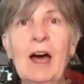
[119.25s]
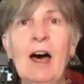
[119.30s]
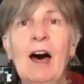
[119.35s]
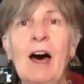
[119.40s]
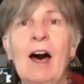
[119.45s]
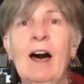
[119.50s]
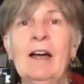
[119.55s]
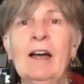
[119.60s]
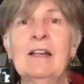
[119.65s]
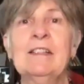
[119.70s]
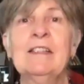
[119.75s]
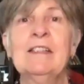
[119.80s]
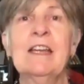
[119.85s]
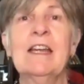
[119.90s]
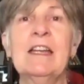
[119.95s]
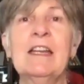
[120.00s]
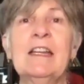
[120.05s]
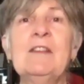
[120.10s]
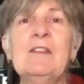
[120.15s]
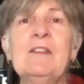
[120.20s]
on
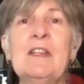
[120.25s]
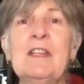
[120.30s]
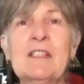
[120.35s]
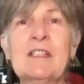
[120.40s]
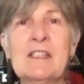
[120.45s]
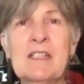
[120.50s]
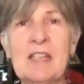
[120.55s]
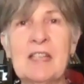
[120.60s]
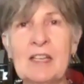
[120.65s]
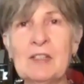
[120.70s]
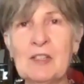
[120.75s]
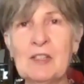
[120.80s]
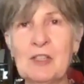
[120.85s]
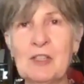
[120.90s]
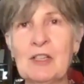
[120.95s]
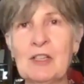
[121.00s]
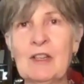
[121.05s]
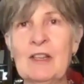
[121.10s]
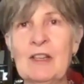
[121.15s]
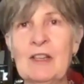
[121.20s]
getting the
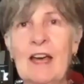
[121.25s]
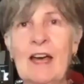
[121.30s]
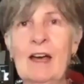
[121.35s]
attention that